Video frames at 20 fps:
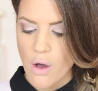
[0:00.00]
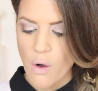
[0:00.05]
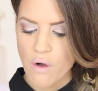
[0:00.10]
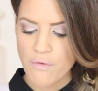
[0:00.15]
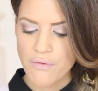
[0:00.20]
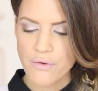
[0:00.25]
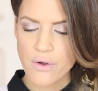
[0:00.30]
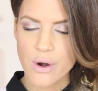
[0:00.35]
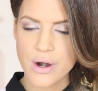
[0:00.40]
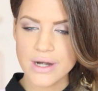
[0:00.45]

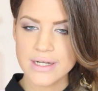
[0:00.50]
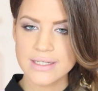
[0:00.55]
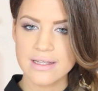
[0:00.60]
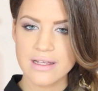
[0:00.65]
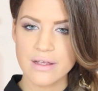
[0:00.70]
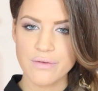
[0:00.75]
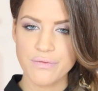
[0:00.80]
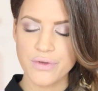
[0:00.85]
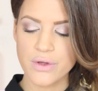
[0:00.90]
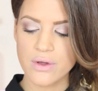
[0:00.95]
Of course,
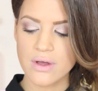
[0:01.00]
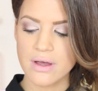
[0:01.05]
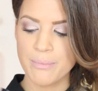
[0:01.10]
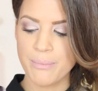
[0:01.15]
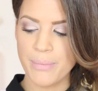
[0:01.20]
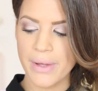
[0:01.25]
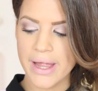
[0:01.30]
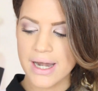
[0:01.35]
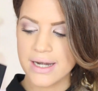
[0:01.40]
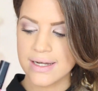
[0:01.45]
if you
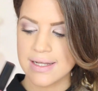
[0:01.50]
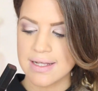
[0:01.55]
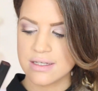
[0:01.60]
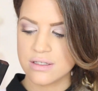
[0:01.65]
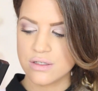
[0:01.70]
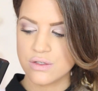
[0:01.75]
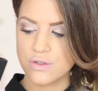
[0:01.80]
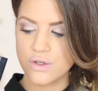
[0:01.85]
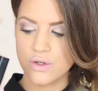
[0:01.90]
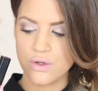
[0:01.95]
compare
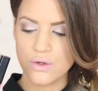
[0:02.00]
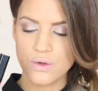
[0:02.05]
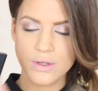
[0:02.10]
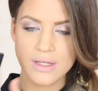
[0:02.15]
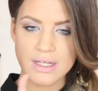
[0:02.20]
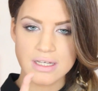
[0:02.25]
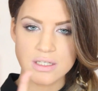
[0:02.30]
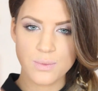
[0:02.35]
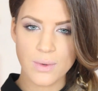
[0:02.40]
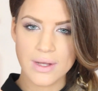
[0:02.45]
these two,
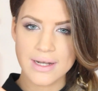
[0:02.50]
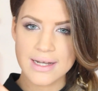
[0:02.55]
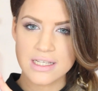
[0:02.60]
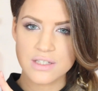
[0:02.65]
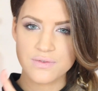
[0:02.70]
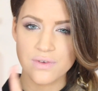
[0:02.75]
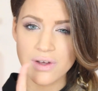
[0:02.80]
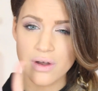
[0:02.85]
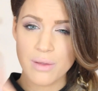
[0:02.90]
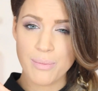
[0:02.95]
this one
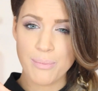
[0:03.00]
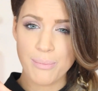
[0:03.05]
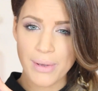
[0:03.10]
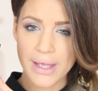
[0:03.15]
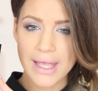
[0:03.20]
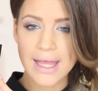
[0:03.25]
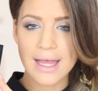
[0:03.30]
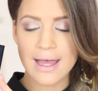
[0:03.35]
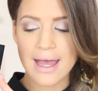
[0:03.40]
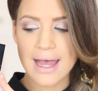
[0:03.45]
is very
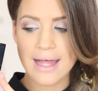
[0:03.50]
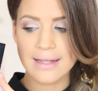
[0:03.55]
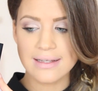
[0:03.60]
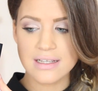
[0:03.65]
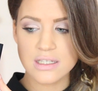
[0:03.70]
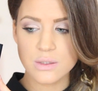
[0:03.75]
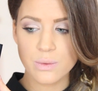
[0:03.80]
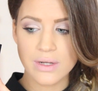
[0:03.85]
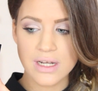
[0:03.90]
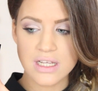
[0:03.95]
pink and
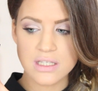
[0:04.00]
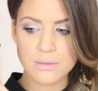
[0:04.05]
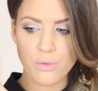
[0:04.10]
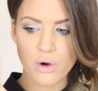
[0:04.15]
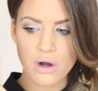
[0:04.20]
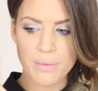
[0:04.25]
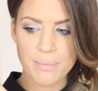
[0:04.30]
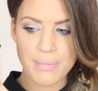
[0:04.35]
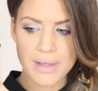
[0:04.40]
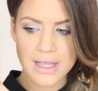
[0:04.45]
this one is
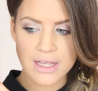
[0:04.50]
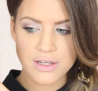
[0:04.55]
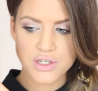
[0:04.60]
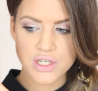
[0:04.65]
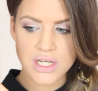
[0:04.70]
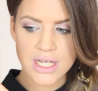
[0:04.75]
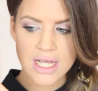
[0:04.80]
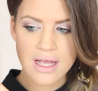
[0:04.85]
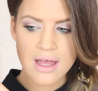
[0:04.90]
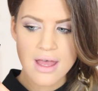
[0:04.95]
more
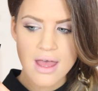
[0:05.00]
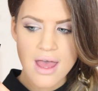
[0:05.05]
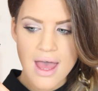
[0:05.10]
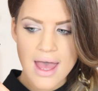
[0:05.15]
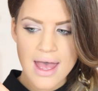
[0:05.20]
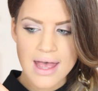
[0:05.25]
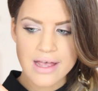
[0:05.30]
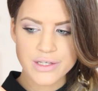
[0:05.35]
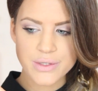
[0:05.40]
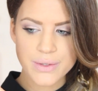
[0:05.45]
peachy,
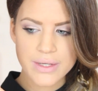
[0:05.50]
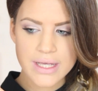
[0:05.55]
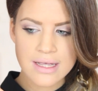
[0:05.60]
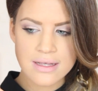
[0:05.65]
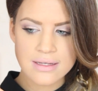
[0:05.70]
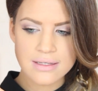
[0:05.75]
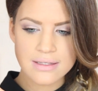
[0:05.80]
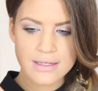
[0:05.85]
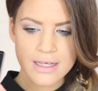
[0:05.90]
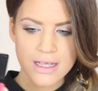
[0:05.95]
as you
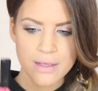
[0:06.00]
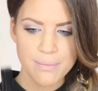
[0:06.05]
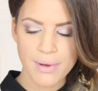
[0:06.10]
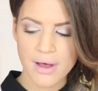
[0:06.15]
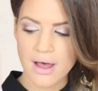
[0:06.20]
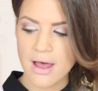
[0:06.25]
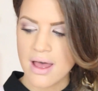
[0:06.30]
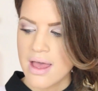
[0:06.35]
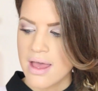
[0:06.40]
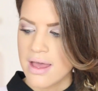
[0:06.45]
can see.
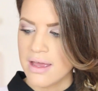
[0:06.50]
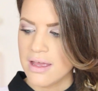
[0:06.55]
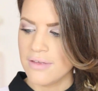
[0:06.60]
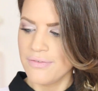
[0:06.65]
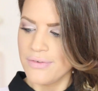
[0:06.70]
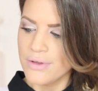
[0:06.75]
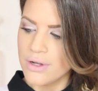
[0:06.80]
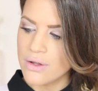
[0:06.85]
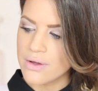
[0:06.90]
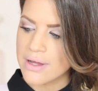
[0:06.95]
But
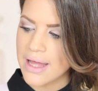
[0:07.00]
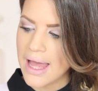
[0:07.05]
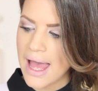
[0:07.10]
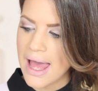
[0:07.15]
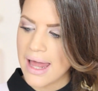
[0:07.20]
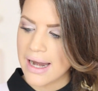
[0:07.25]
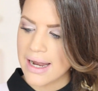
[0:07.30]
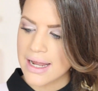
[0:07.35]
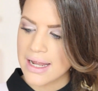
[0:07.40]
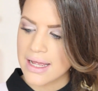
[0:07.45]
if you look
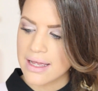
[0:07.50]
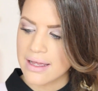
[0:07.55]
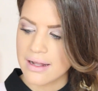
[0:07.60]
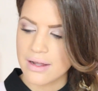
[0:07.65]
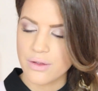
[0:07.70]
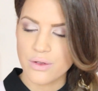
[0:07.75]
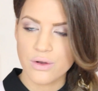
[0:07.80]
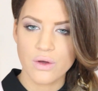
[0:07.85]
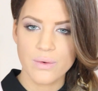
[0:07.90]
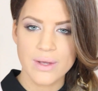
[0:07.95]
at it,
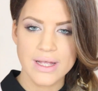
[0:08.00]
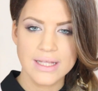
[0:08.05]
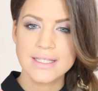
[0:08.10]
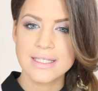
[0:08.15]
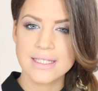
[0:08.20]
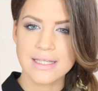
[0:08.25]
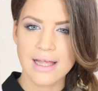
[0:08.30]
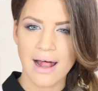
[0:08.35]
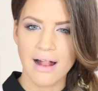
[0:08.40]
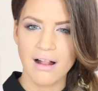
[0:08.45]
you know,
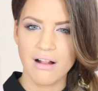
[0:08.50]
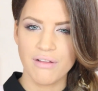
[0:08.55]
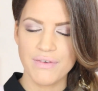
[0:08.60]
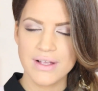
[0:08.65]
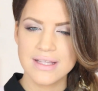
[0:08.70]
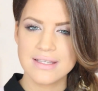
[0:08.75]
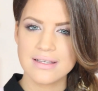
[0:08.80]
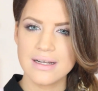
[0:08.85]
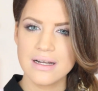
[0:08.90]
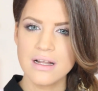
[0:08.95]
itself,
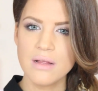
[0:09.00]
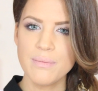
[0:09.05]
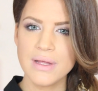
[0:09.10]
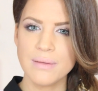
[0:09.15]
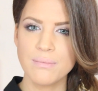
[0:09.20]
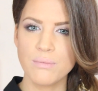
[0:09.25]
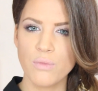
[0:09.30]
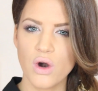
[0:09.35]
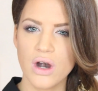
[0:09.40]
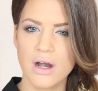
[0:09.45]
it's a little
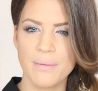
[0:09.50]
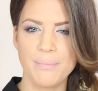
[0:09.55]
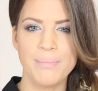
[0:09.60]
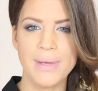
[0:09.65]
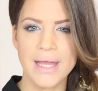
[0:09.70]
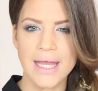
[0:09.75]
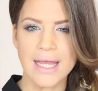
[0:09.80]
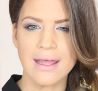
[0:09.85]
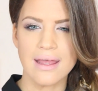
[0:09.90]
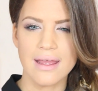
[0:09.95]
bit more
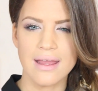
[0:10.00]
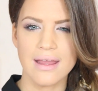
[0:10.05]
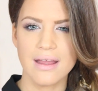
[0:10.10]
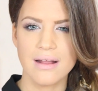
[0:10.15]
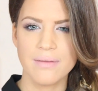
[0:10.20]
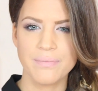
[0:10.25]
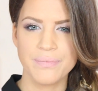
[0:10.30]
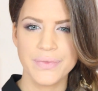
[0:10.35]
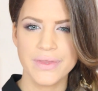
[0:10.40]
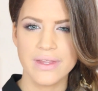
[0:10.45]

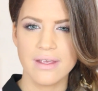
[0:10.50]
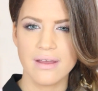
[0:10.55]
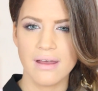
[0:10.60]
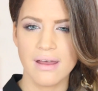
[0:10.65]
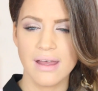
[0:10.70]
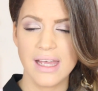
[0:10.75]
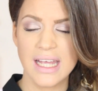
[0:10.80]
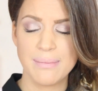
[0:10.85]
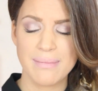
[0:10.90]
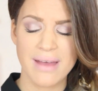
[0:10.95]
pinky
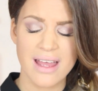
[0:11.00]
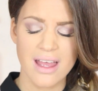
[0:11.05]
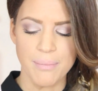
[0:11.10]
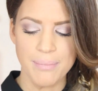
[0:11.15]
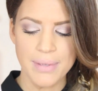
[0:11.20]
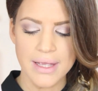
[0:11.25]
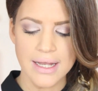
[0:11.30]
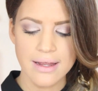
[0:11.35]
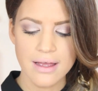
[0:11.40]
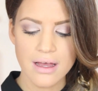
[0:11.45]
in my
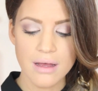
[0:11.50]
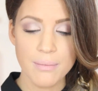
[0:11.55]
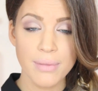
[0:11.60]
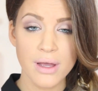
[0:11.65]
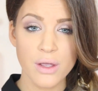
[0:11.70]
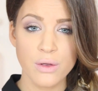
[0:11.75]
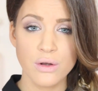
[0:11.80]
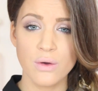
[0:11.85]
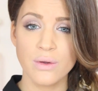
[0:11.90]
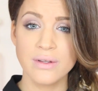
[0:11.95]
opinion.
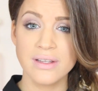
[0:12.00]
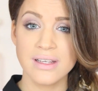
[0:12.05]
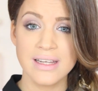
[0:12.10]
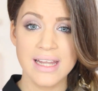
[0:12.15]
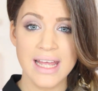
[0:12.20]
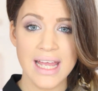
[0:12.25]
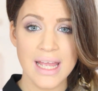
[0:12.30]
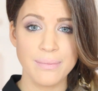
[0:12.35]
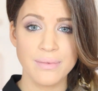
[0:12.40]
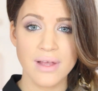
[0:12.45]
But you know, the
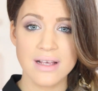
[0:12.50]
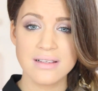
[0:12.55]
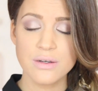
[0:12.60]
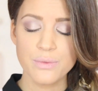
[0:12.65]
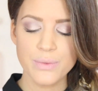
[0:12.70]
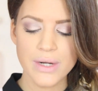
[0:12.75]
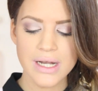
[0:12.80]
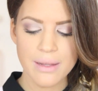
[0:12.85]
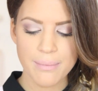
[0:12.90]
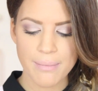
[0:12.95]
name
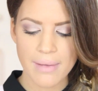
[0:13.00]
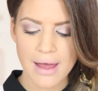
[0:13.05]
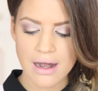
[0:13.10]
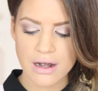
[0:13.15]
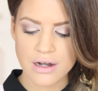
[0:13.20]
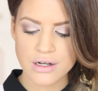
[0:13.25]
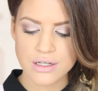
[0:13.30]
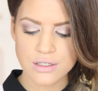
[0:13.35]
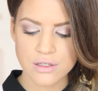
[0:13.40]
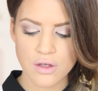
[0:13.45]
doesn't really
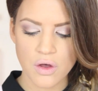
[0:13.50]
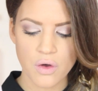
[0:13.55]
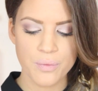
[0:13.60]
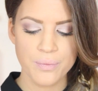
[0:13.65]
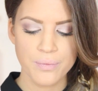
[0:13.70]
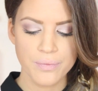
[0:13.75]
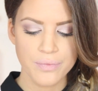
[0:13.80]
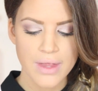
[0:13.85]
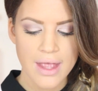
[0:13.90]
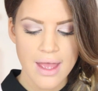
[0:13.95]
matter,
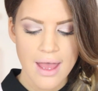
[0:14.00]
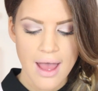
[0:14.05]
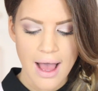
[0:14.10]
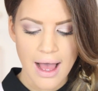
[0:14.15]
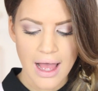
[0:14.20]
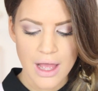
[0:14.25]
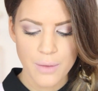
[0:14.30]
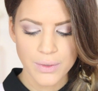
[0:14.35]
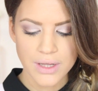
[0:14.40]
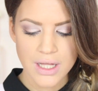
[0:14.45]
so
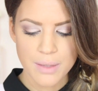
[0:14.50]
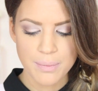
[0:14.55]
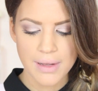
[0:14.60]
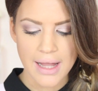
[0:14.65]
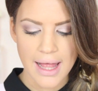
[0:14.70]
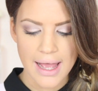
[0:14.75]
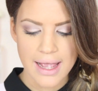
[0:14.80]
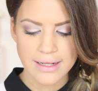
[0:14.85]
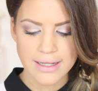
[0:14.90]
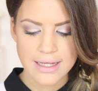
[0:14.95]
I will
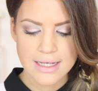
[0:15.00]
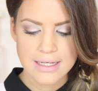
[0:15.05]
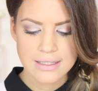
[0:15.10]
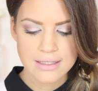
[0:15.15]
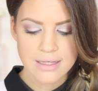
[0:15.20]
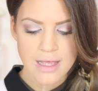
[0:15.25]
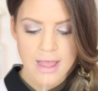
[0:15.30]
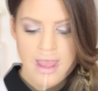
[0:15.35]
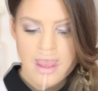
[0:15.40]
apply this.